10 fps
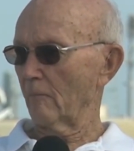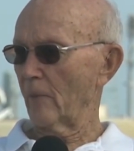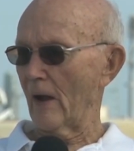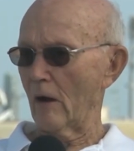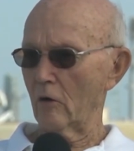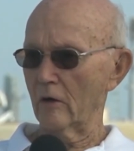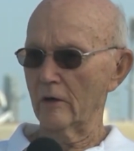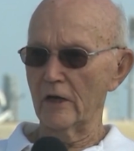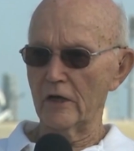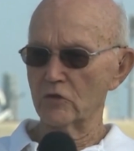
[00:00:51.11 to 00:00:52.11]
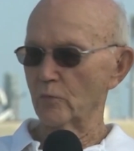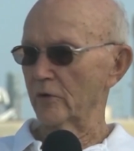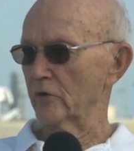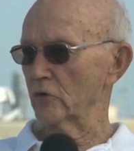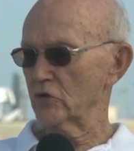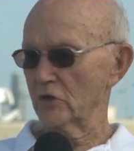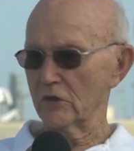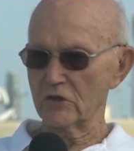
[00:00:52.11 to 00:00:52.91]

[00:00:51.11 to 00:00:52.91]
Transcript: power it is producing,